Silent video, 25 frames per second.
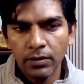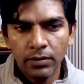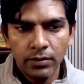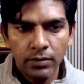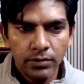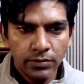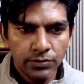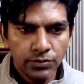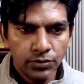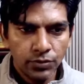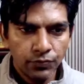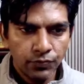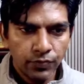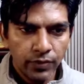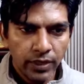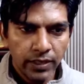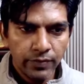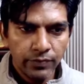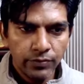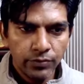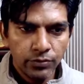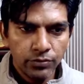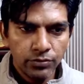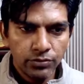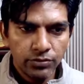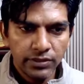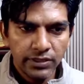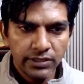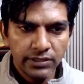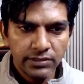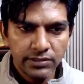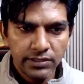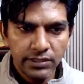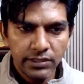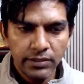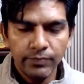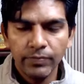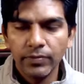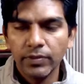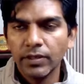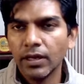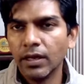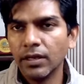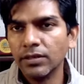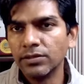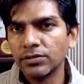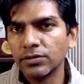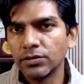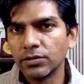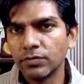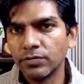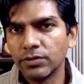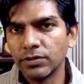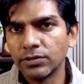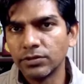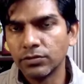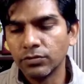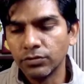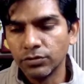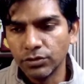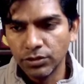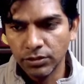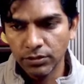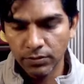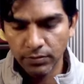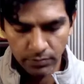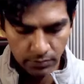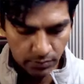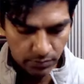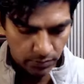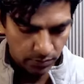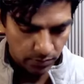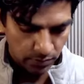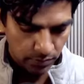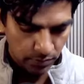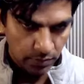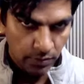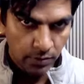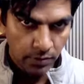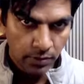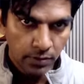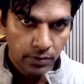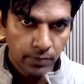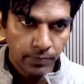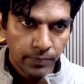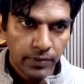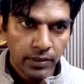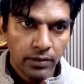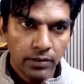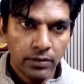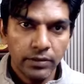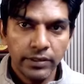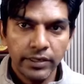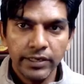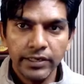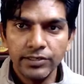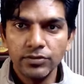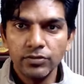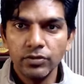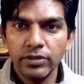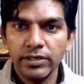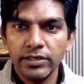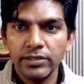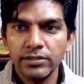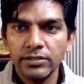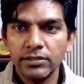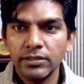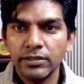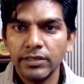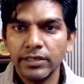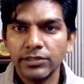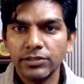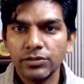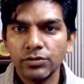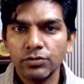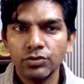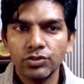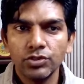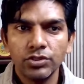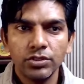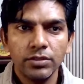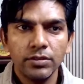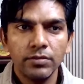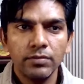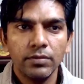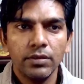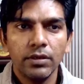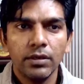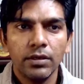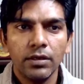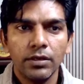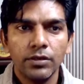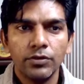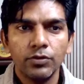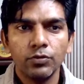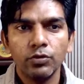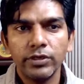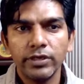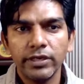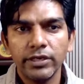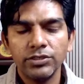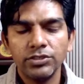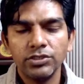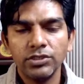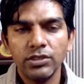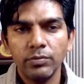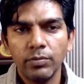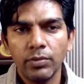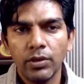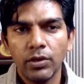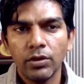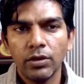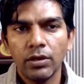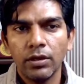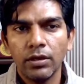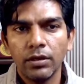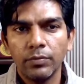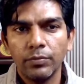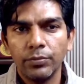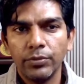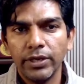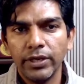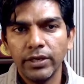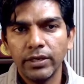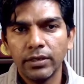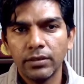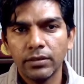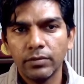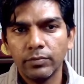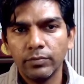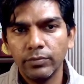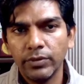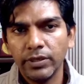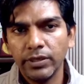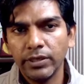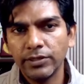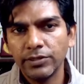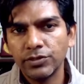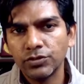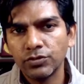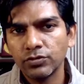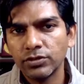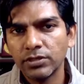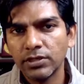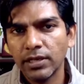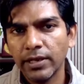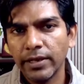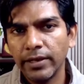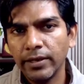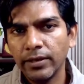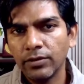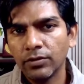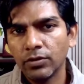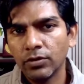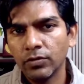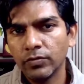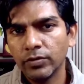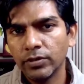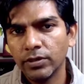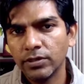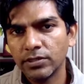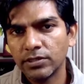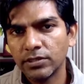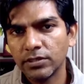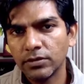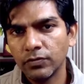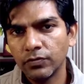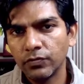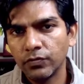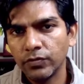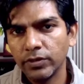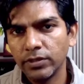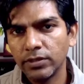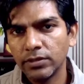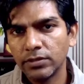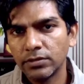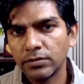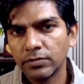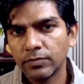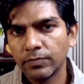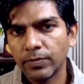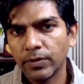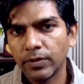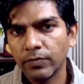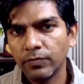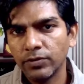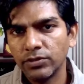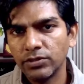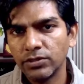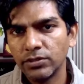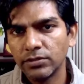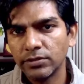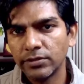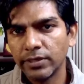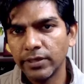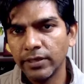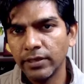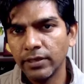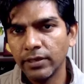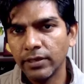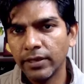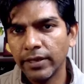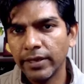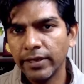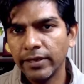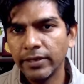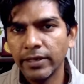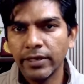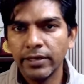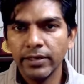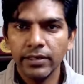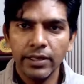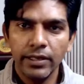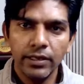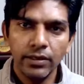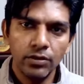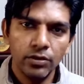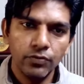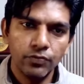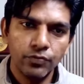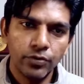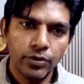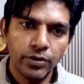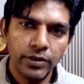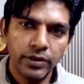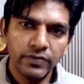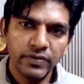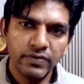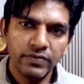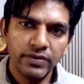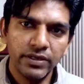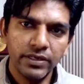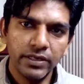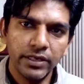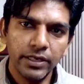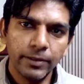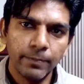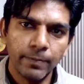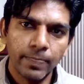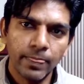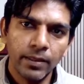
So 5 root 3 is the answer of this question. Right, so let us see the next question. A 2 kg brick begins to slide over a surface which is inclined at an angle of 45 degree